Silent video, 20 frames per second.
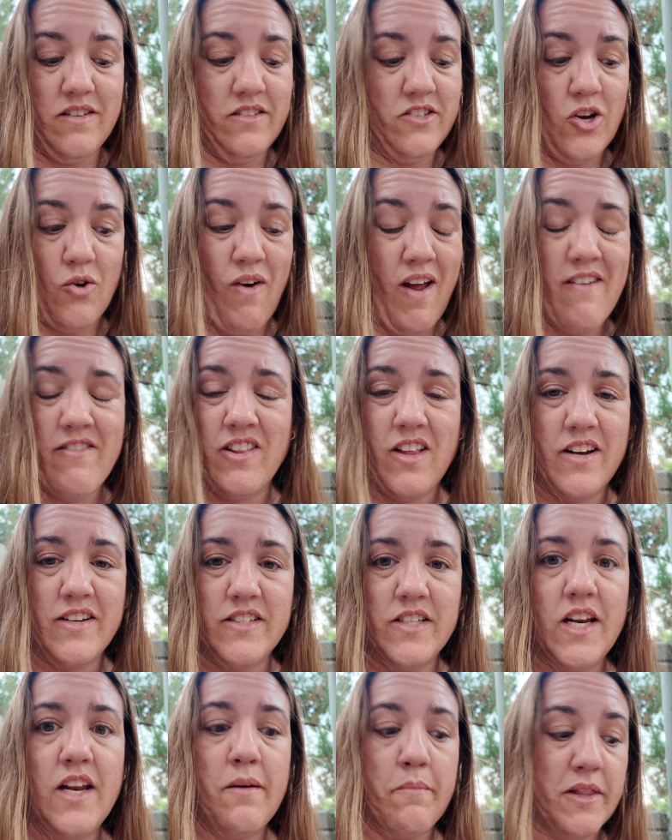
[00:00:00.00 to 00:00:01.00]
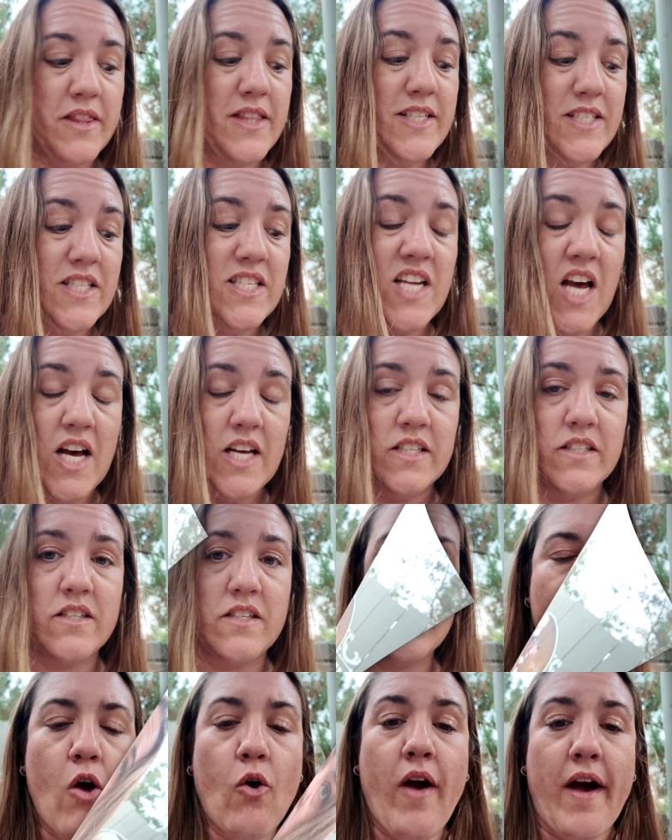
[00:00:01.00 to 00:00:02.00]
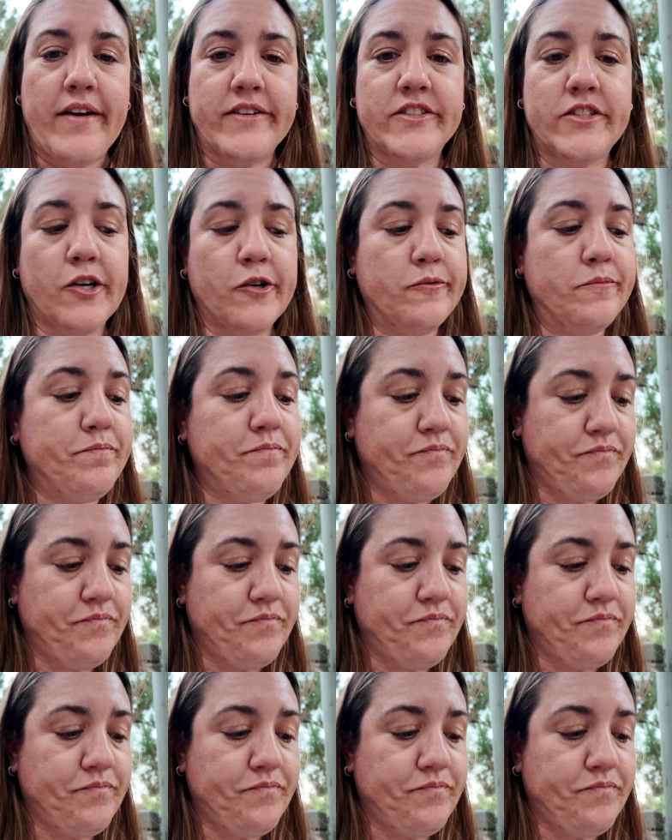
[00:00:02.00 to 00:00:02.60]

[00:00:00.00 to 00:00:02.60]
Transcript: don't have a lot of seating, but this does. Okay, so